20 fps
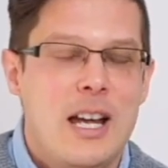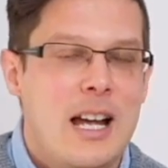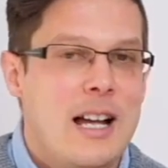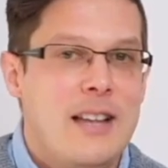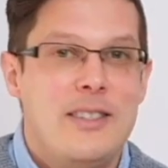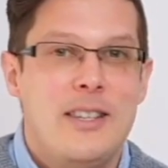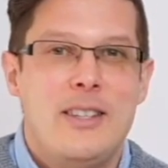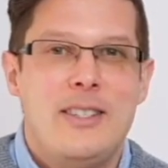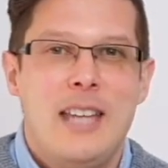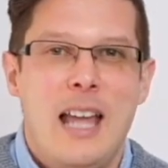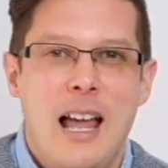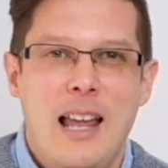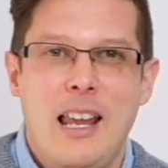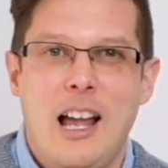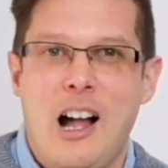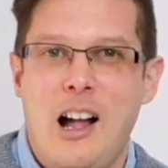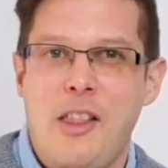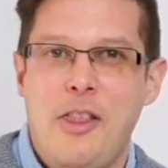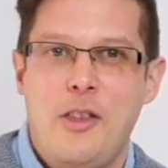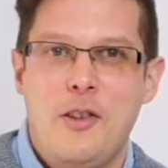to tell
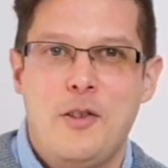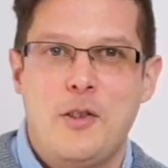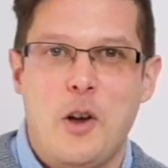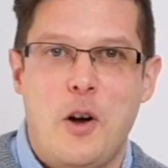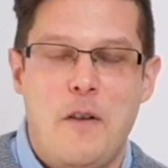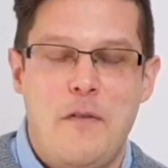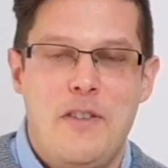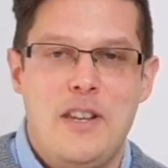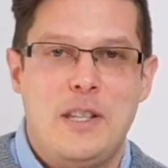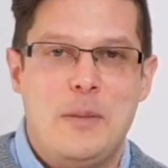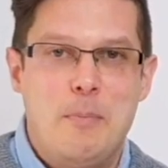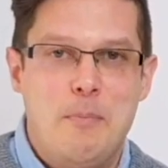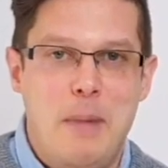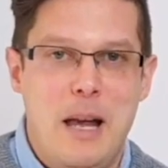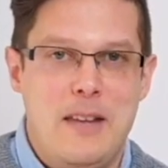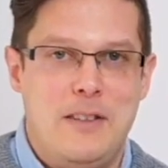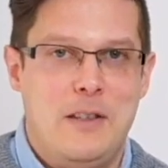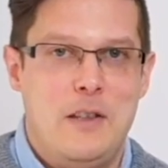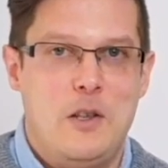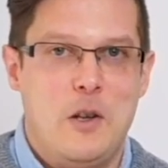others of this
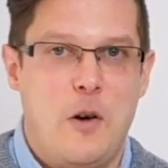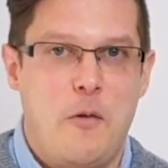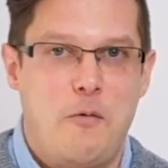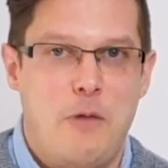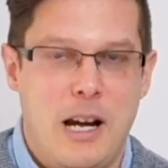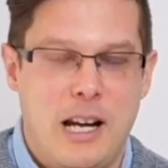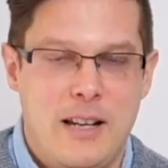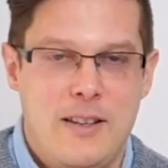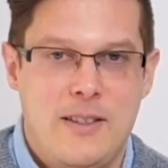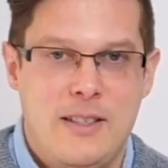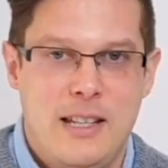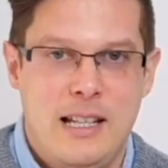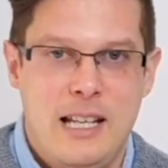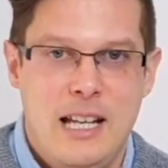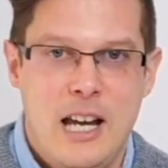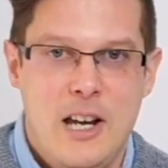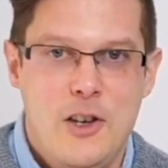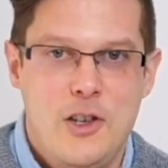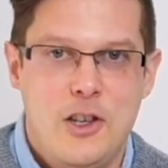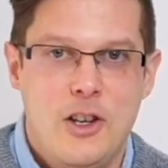message of
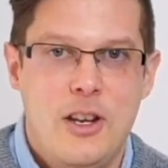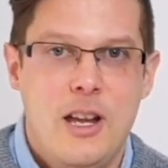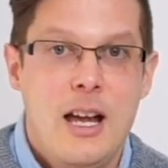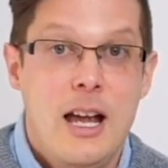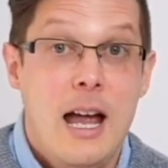reconciliation